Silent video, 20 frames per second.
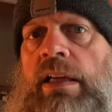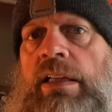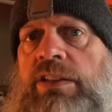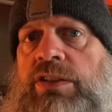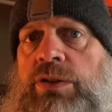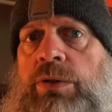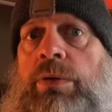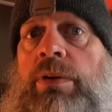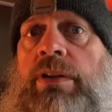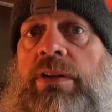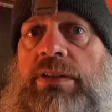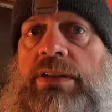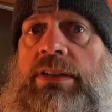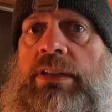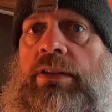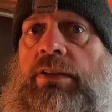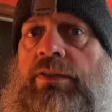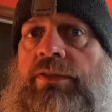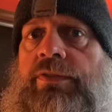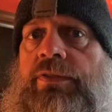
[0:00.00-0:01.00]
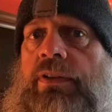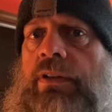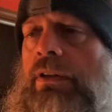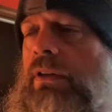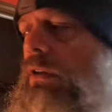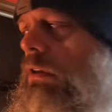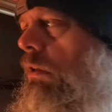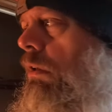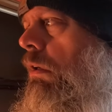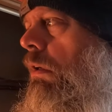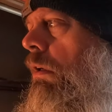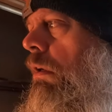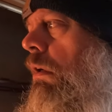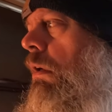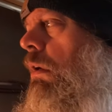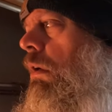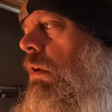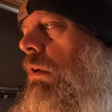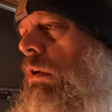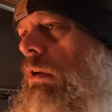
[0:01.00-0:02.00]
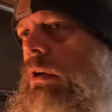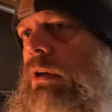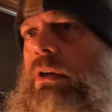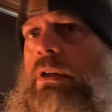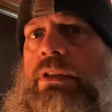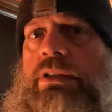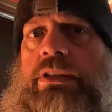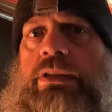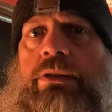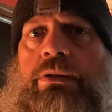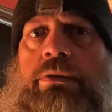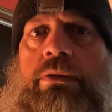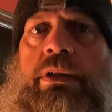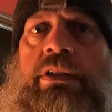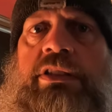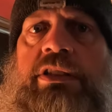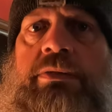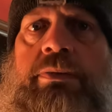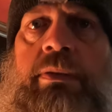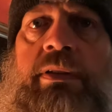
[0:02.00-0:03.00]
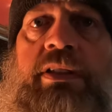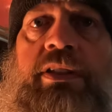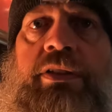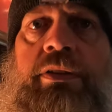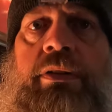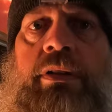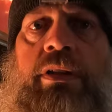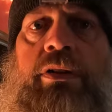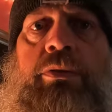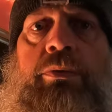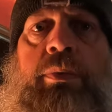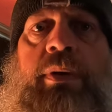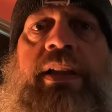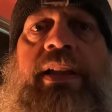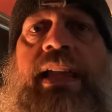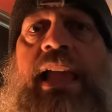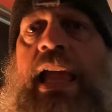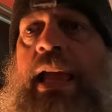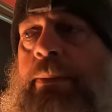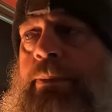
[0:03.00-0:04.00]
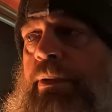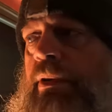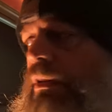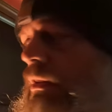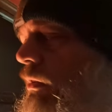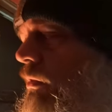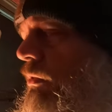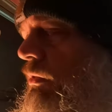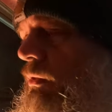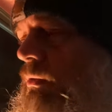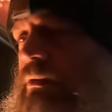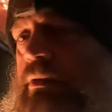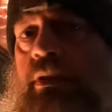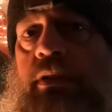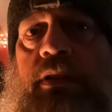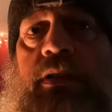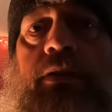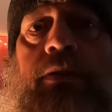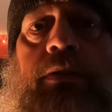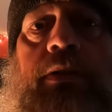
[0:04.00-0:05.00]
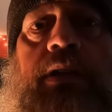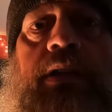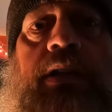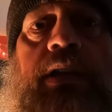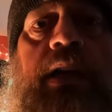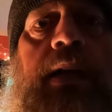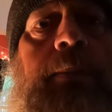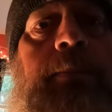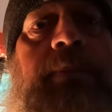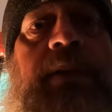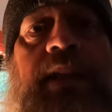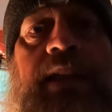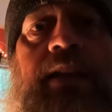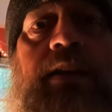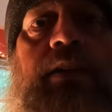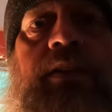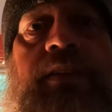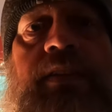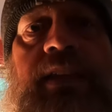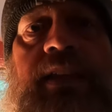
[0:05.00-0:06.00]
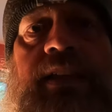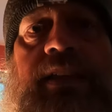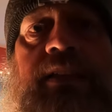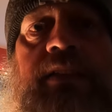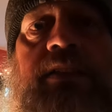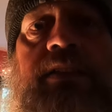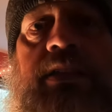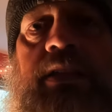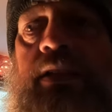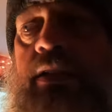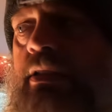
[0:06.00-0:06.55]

Enjoy yourself. So I just wanted to do a little recap and a little update on things.